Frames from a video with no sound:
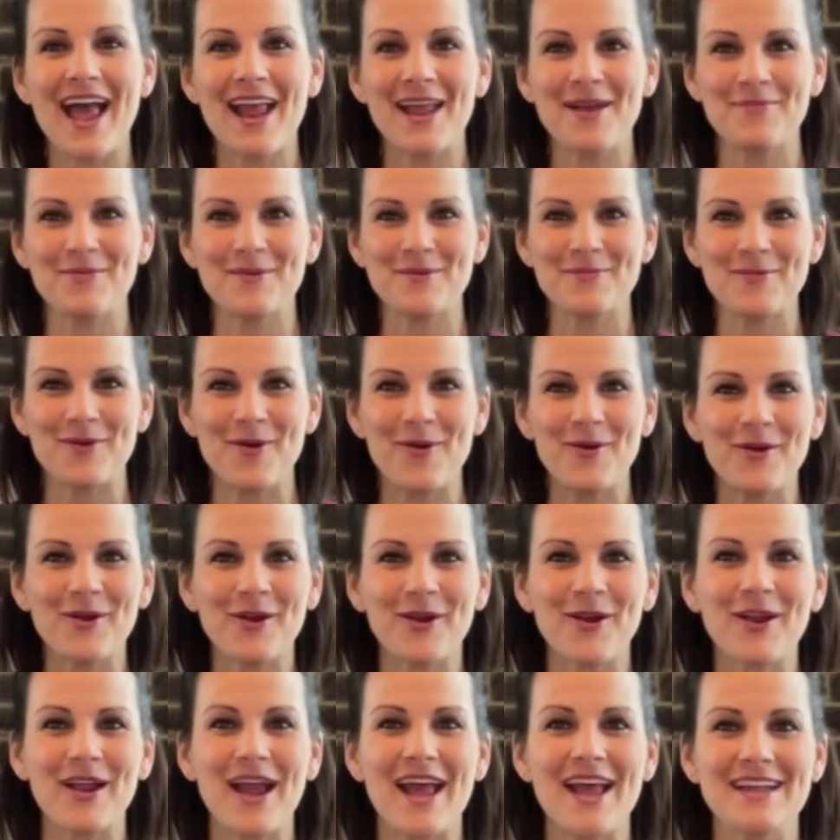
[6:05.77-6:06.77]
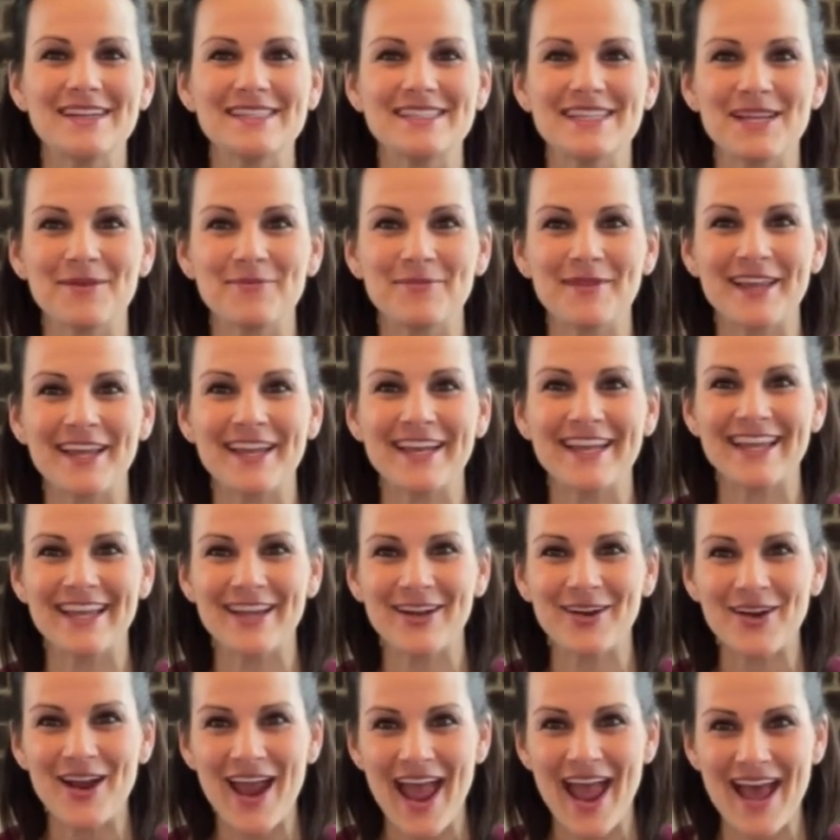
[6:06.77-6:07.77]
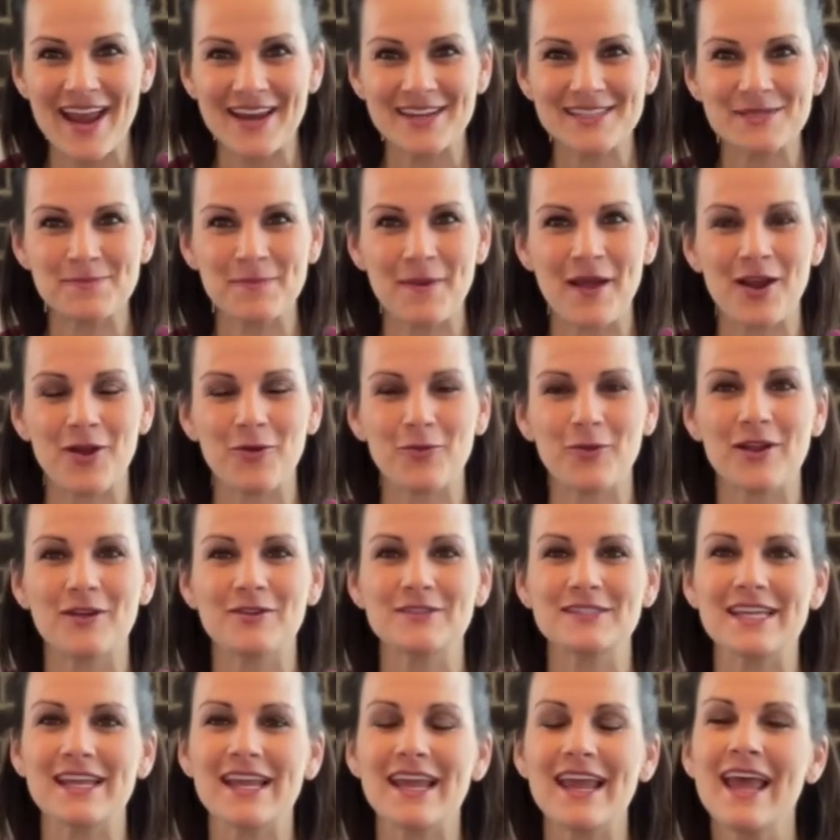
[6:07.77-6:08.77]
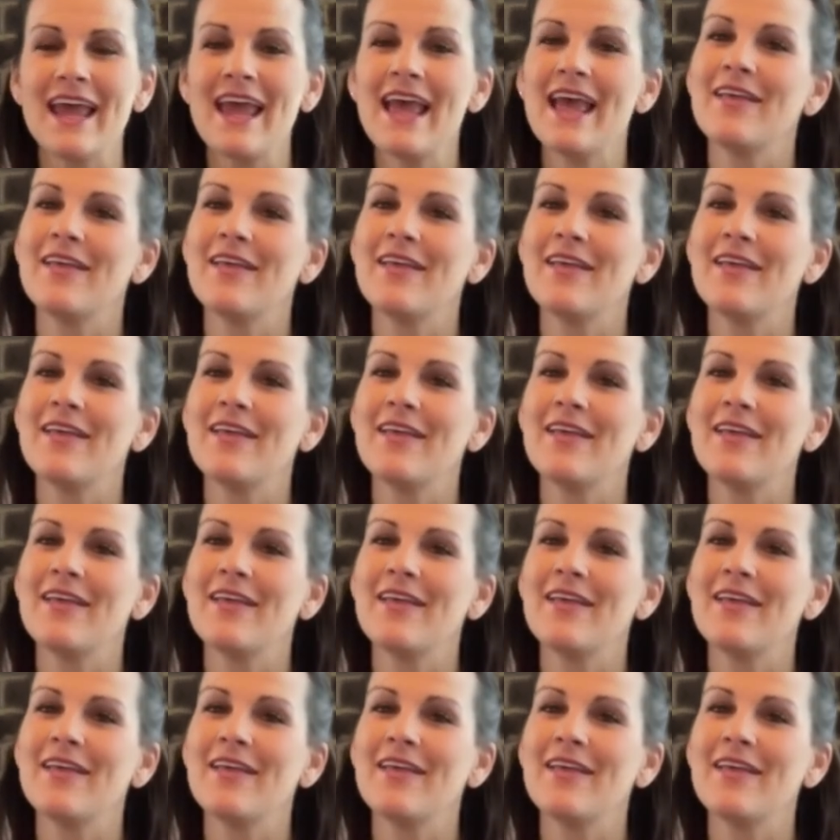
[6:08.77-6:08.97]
I am the broker and team lead here at Aspire Realty.